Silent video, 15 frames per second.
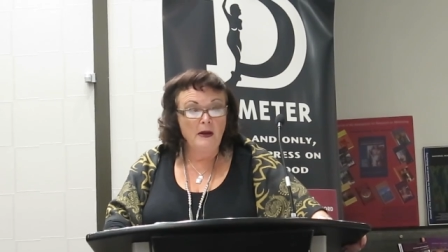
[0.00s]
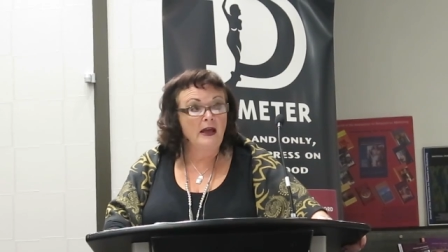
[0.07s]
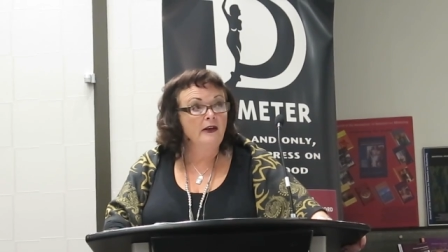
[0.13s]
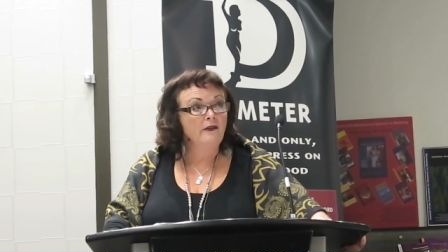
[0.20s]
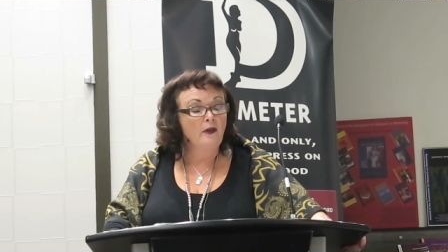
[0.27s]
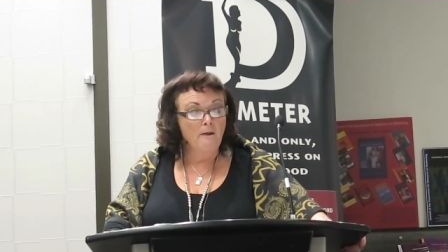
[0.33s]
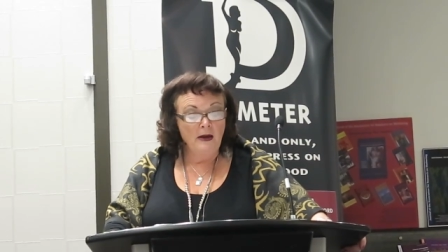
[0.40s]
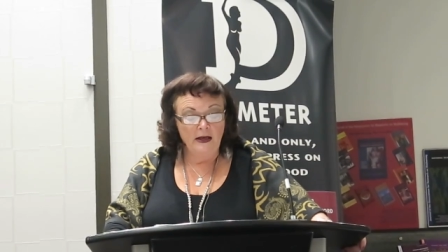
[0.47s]

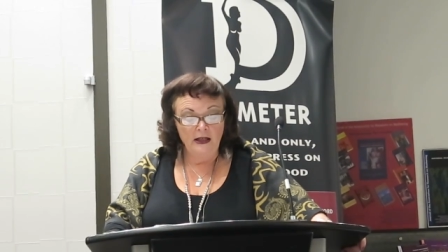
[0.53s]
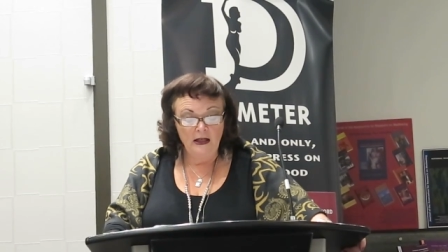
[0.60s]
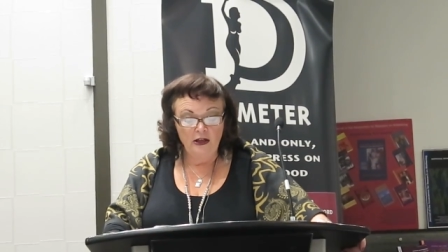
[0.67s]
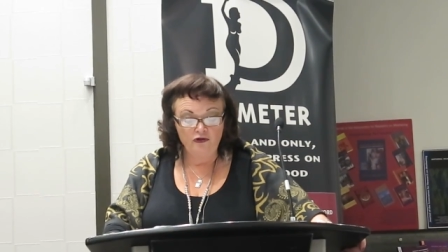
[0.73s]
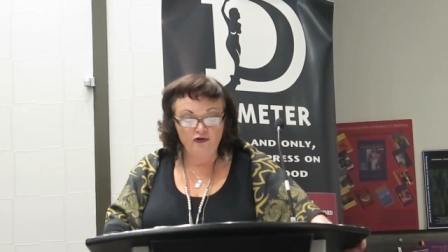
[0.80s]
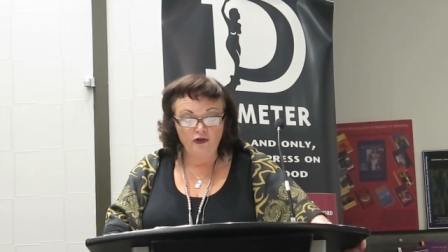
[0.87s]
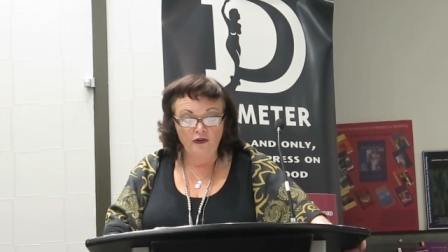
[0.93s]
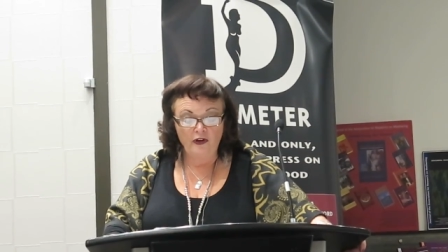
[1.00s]
debated the many
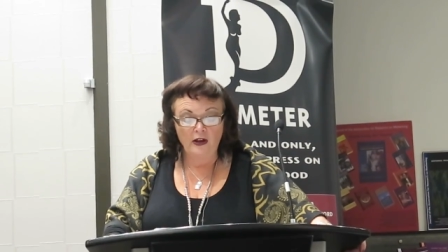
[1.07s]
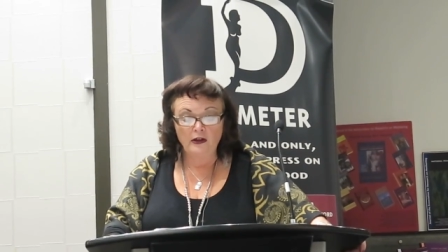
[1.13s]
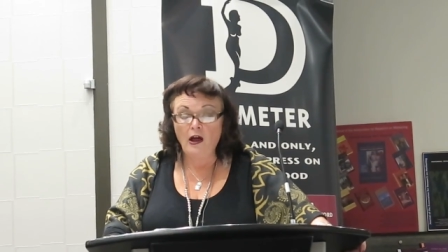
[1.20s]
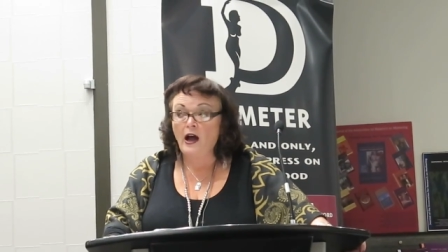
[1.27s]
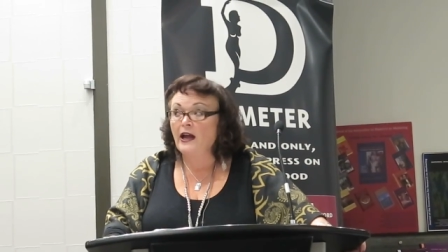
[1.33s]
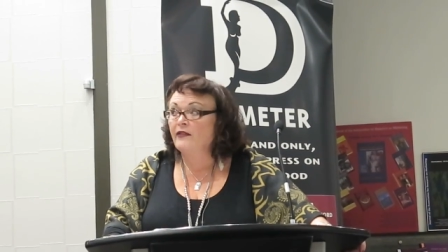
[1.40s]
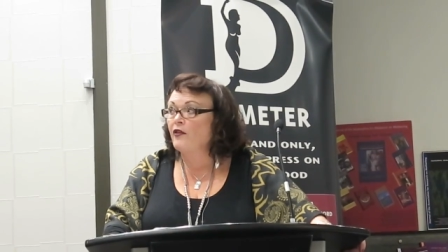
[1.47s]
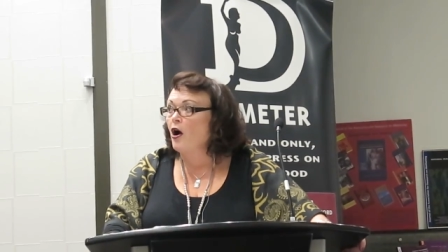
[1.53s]
issues that
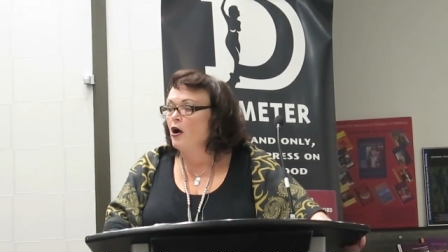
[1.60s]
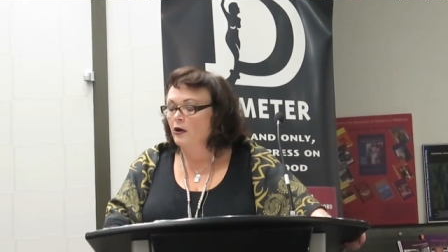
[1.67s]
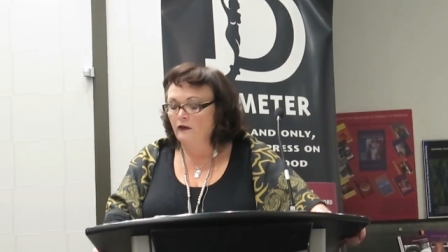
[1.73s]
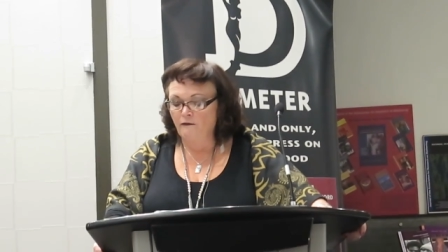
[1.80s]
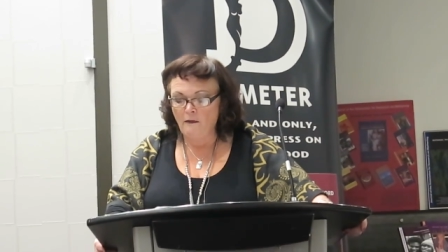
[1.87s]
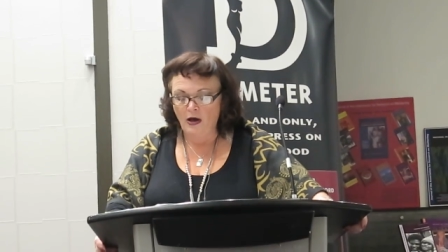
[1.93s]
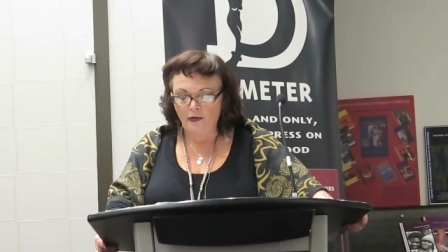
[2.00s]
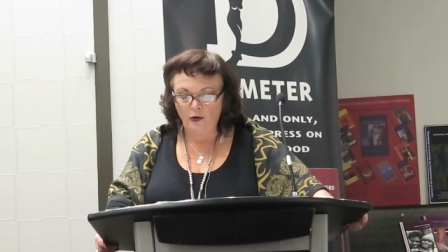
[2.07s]
lie at the heart
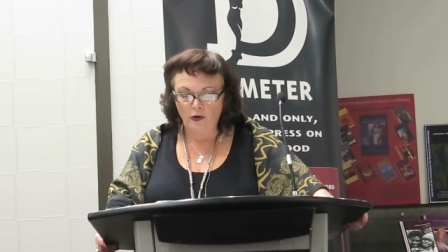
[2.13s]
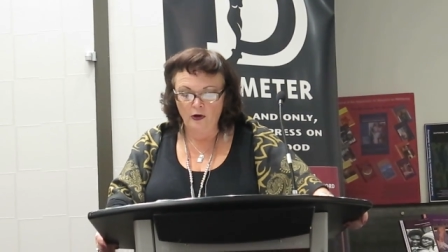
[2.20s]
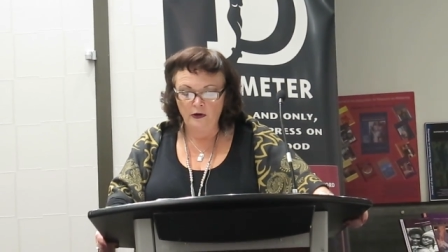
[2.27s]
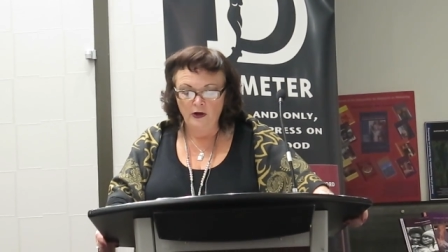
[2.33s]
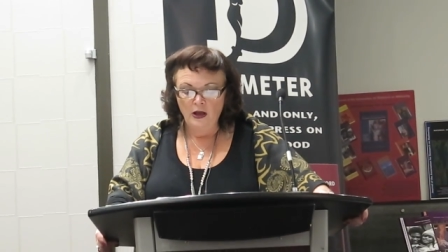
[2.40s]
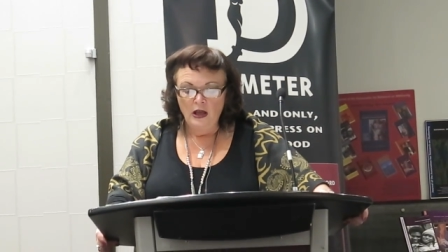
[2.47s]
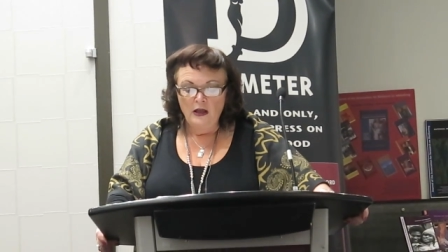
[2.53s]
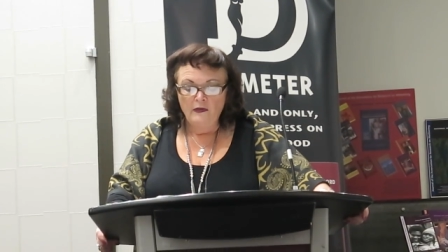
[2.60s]
of motherhood.